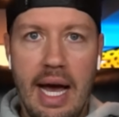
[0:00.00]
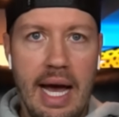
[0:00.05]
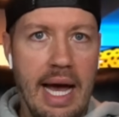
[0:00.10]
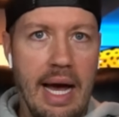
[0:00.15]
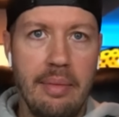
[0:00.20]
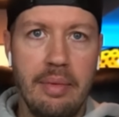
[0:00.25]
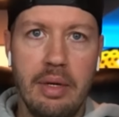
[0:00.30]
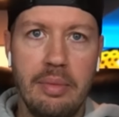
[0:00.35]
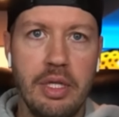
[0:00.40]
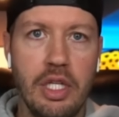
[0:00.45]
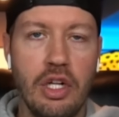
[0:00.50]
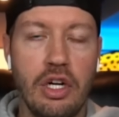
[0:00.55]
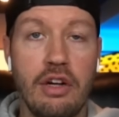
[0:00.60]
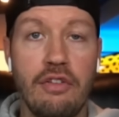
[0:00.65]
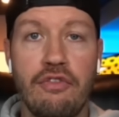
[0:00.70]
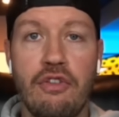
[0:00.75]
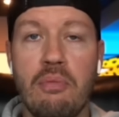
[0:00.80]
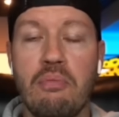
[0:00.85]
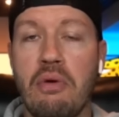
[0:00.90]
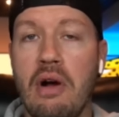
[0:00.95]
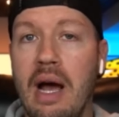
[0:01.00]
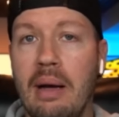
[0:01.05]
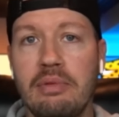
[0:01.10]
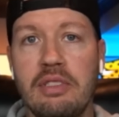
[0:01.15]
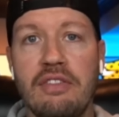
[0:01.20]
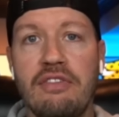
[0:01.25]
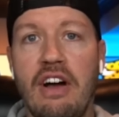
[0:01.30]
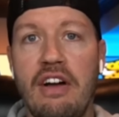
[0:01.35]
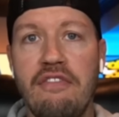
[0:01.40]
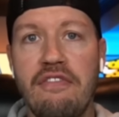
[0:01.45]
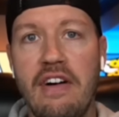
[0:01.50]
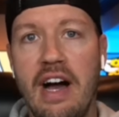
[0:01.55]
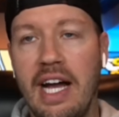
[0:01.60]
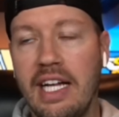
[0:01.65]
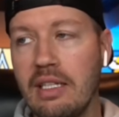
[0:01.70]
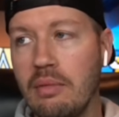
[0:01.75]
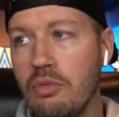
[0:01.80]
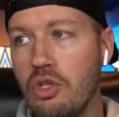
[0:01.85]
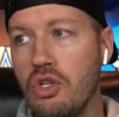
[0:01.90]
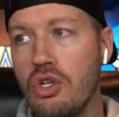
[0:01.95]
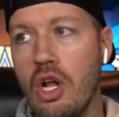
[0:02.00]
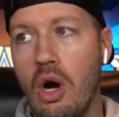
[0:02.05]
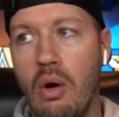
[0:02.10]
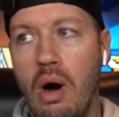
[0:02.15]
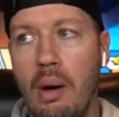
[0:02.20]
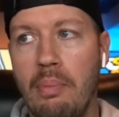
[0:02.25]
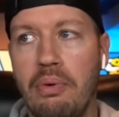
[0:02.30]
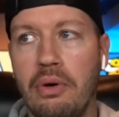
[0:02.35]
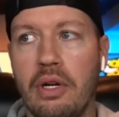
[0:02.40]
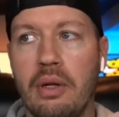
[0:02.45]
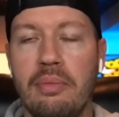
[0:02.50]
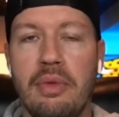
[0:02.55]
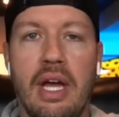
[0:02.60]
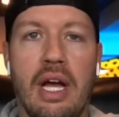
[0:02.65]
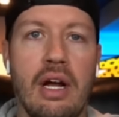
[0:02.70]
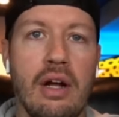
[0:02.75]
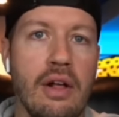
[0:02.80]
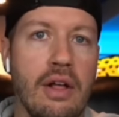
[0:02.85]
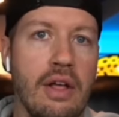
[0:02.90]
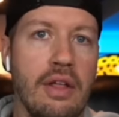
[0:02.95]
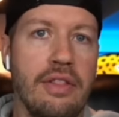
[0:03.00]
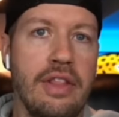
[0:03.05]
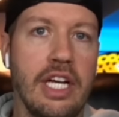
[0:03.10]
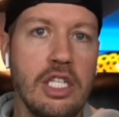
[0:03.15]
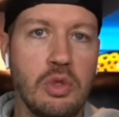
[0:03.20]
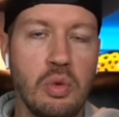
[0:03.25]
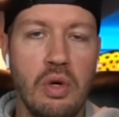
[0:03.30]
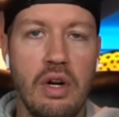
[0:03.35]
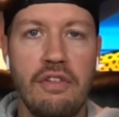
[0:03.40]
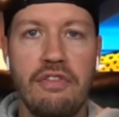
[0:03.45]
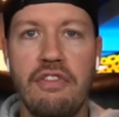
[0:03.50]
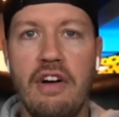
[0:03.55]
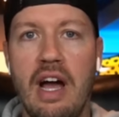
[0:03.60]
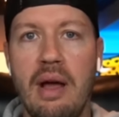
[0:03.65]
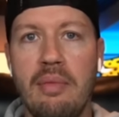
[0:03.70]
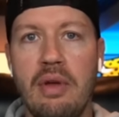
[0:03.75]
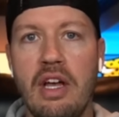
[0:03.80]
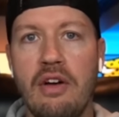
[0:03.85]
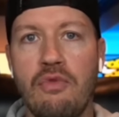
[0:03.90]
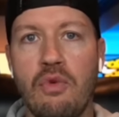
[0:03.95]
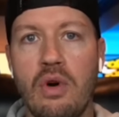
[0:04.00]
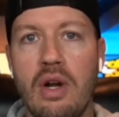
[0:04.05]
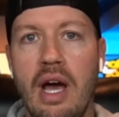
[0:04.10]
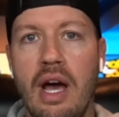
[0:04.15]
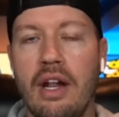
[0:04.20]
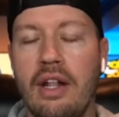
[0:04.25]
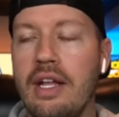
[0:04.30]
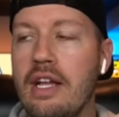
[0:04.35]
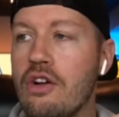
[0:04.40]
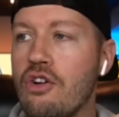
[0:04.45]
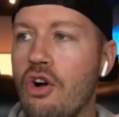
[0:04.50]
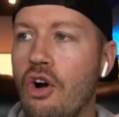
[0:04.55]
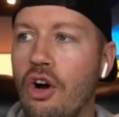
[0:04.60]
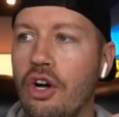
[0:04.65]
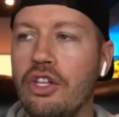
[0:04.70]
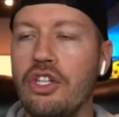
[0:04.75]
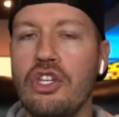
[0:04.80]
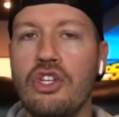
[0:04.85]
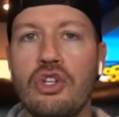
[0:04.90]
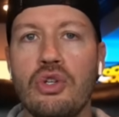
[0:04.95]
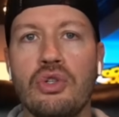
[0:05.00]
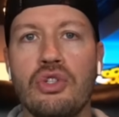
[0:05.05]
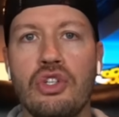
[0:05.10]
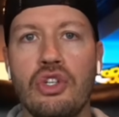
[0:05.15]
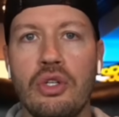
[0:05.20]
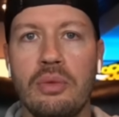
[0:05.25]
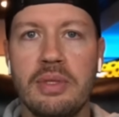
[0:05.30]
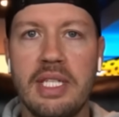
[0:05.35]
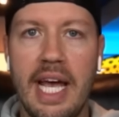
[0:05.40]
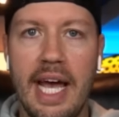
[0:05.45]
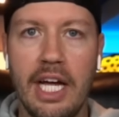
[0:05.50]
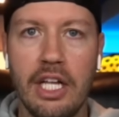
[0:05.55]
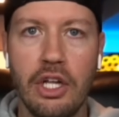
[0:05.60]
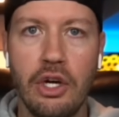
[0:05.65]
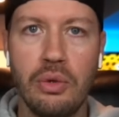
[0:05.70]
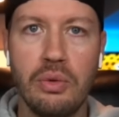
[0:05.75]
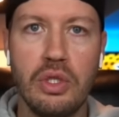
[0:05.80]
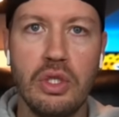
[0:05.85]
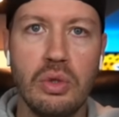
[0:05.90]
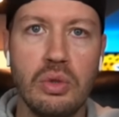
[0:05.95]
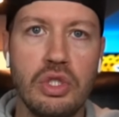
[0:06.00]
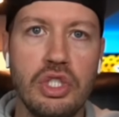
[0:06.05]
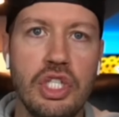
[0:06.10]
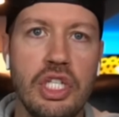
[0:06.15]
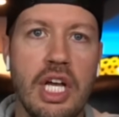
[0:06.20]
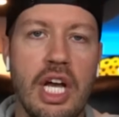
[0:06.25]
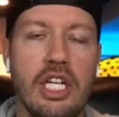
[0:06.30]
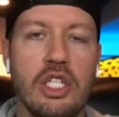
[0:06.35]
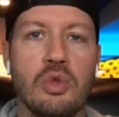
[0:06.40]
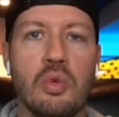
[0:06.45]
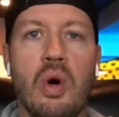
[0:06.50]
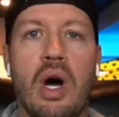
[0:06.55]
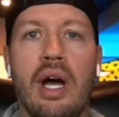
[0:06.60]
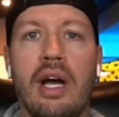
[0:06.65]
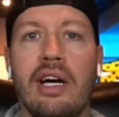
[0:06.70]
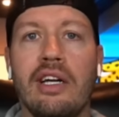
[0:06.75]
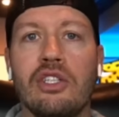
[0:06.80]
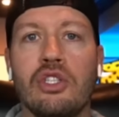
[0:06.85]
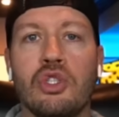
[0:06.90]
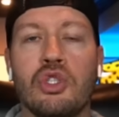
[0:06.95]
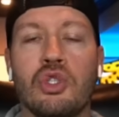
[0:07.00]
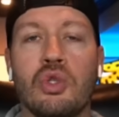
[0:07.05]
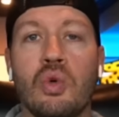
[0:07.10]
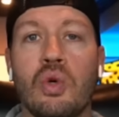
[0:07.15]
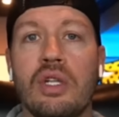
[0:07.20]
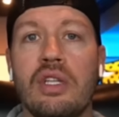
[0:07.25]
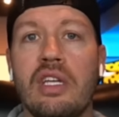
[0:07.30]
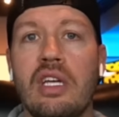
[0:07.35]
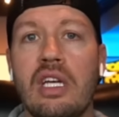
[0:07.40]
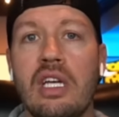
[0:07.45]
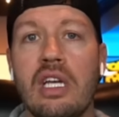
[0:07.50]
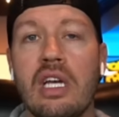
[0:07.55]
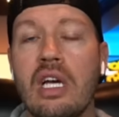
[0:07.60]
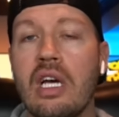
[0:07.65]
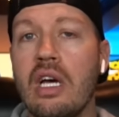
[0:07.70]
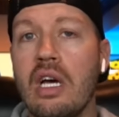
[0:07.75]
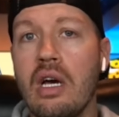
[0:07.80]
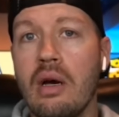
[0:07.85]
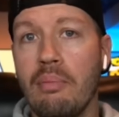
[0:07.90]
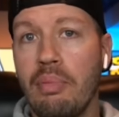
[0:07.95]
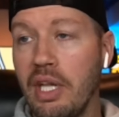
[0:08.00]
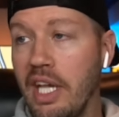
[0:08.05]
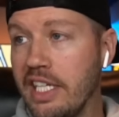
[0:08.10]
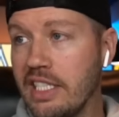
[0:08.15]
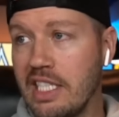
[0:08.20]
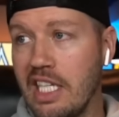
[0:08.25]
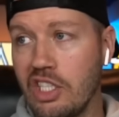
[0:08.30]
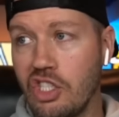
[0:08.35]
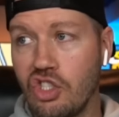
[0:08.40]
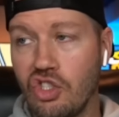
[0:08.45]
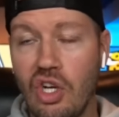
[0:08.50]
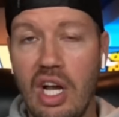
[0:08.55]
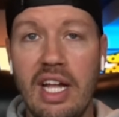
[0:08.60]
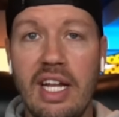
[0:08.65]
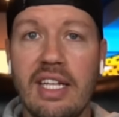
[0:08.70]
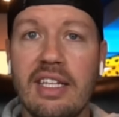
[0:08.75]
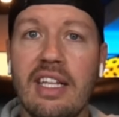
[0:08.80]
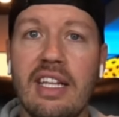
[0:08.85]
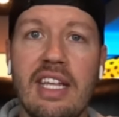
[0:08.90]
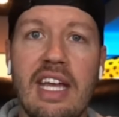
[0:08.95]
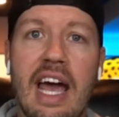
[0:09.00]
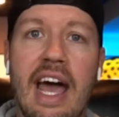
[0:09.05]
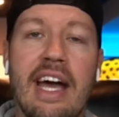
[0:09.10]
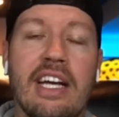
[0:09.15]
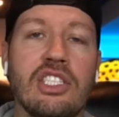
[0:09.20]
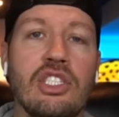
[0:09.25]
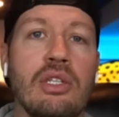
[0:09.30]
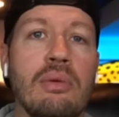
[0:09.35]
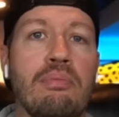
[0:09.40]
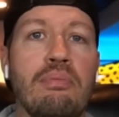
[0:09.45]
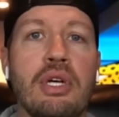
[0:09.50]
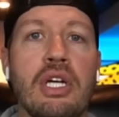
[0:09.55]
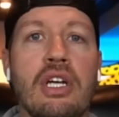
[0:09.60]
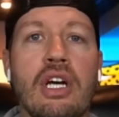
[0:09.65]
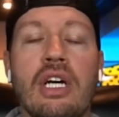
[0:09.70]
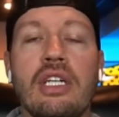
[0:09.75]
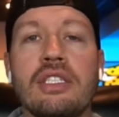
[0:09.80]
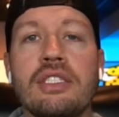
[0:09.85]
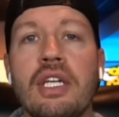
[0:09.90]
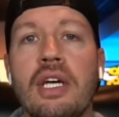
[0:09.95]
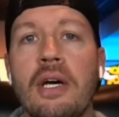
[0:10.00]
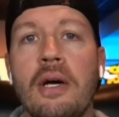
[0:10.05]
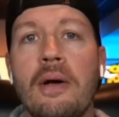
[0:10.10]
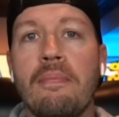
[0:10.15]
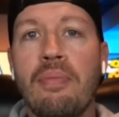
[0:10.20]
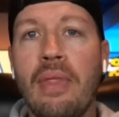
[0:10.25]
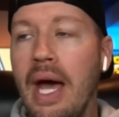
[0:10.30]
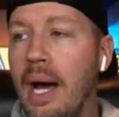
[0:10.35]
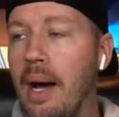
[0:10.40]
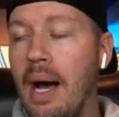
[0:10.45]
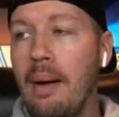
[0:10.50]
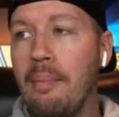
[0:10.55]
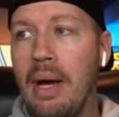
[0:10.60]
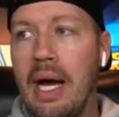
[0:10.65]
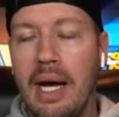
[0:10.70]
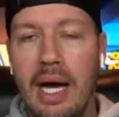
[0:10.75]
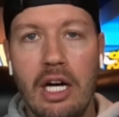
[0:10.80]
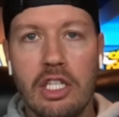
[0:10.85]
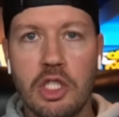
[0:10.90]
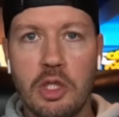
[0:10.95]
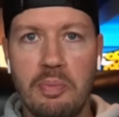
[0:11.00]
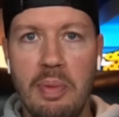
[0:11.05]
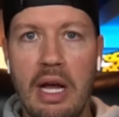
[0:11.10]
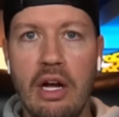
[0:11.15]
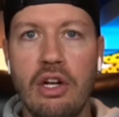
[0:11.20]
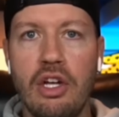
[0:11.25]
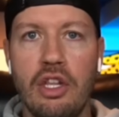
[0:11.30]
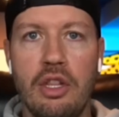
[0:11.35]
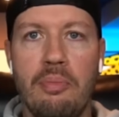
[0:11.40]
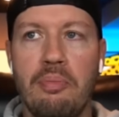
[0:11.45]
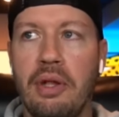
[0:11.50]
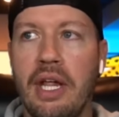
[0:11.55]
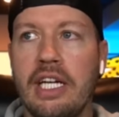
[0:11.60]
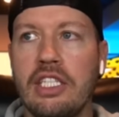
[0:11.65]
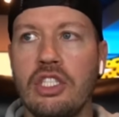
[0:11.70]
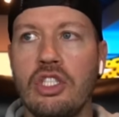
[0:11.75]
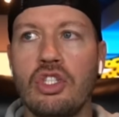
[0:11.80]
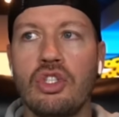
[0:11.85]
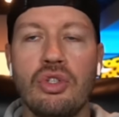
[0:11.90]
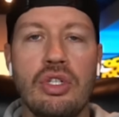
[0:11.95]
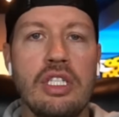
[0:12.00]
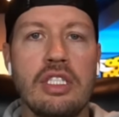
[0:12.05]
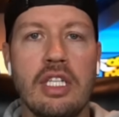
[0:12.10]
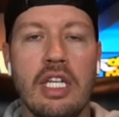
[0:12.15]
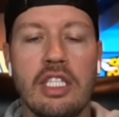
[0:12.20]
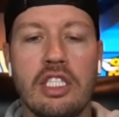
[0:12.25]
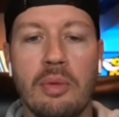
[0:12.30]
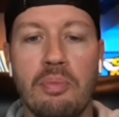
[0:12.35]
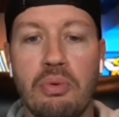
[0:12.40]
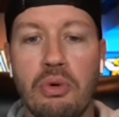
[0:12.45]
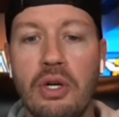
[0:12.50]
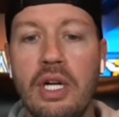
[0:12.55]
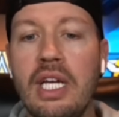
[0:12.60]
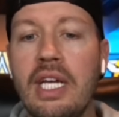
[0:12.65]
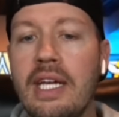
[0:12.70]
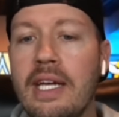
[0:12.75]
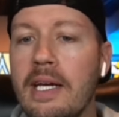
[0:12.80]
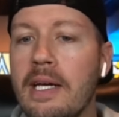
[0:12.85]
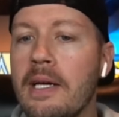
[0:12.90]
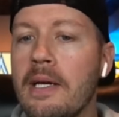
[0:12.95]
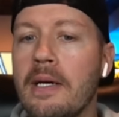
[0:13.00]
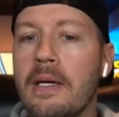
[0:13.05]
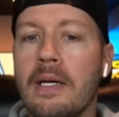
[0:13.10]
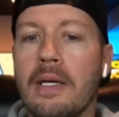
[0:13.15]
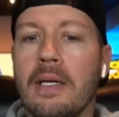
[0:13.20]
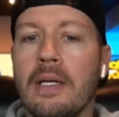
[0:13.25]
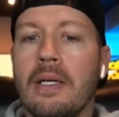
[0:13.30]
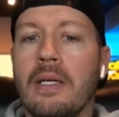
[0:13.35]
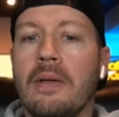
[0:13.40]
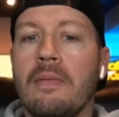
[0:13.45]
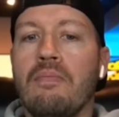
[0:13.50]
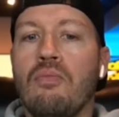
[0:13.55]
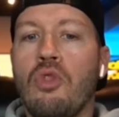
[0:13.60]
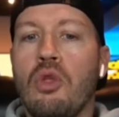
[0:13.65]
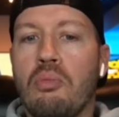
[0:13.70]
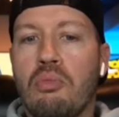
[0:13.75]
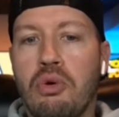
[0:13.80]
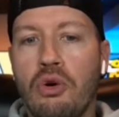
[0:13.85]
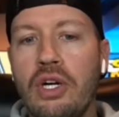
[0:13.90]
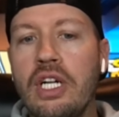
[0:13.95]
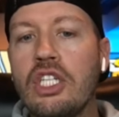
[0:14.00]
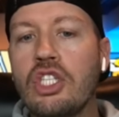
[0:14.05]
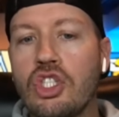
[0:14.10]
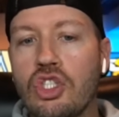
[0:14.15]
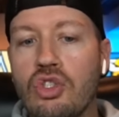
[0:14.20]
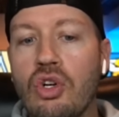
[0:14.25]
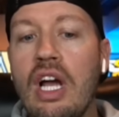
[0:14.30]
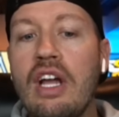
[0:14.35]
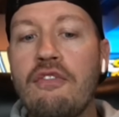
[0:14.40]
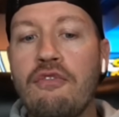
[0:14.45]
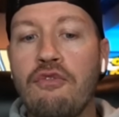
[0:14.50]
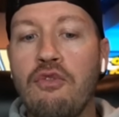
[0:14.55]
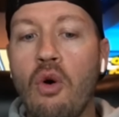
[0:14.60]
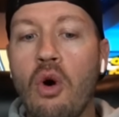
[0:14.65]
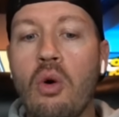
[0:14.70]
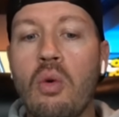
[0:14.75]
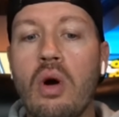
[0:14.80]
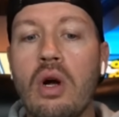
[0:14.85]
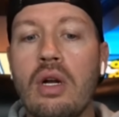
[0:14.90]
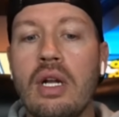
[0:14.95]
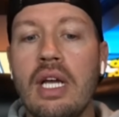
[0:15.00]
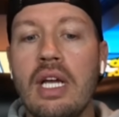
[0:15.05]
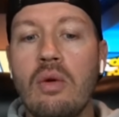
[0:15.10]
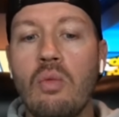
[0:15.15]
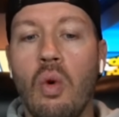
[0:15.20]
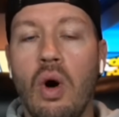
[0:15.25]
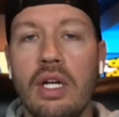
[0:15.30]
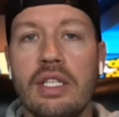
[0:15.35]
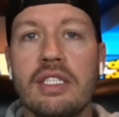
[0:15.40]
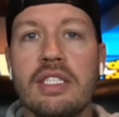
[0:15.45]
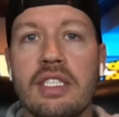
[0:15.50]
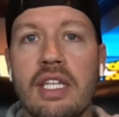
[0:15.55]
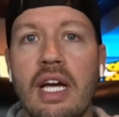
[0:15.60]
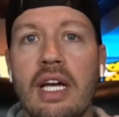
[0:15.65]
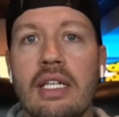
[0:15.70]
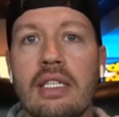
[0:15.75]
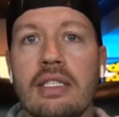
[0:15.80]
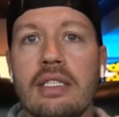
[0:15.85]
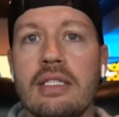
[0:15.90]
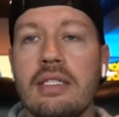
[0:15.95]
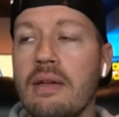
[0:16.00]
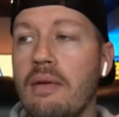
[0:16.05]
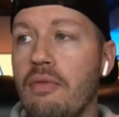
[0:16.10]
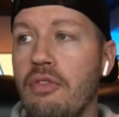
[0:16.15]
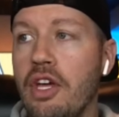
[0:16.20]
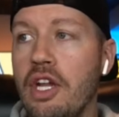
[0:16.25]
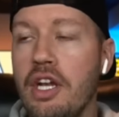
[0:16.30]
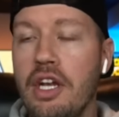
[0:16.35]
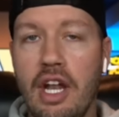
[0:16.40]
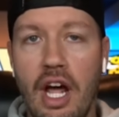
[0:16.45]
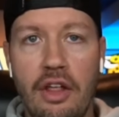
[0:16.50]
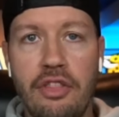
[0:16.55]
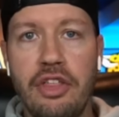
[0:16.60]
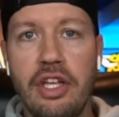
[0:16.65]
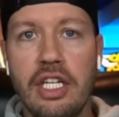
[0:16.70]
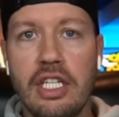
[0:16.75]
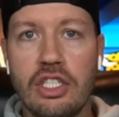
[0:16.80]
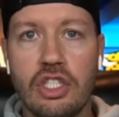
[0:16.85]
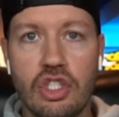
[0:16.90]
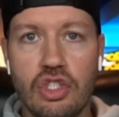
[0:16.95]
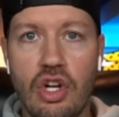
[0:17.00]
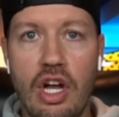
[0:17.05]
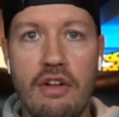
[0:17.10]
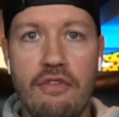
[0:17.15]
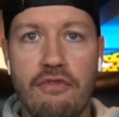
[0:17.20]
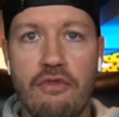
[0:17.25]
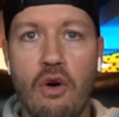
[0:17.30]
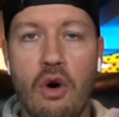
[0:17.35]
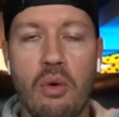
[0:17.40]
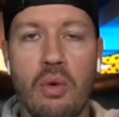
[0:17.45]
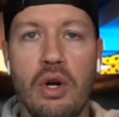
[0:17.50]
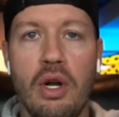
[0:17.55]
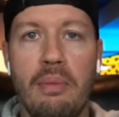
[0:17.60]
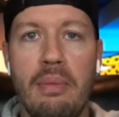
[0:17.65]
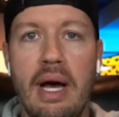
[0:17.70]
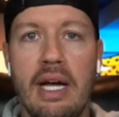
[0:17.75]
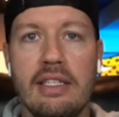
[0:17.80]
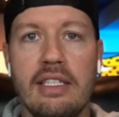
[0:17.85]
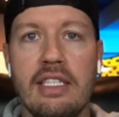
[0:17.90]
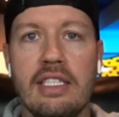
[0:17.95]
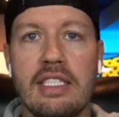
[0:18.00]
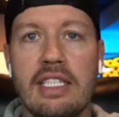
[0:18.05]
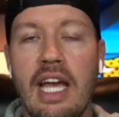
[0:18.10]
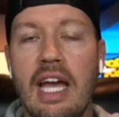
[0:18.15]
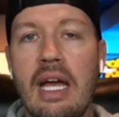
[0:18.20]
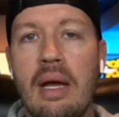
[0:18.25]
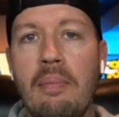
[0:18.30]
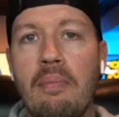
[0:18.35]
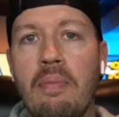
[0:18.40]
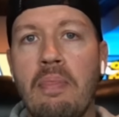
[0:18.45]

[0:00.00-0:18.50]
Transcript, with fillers: I'm going to be looking for props. If I find them, you know I'll put them there. That's where to find me if we're not here on the YouTubes, L O U G H Y underscore D. But let's get straight into the action because I- am I'll spare you the pleasantries. It's a pretty, pretty straightforward in one sense that nothing is straightforward about this game.